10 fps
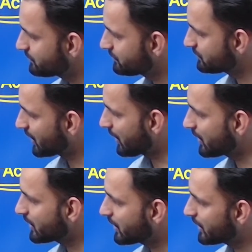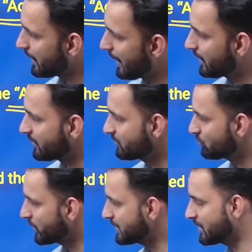Tarlankar, and
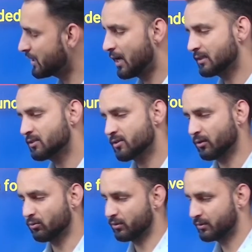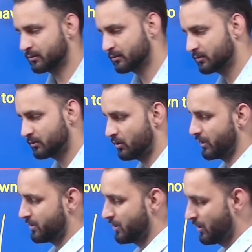Surendranath Tagore. All
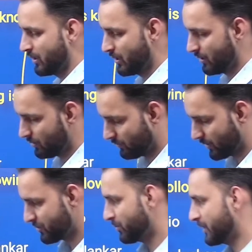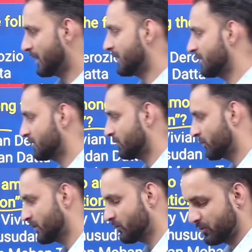right. So what should be the right answer for
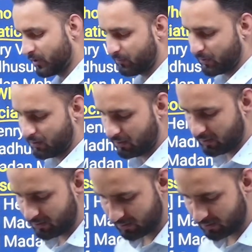this question number 3rd?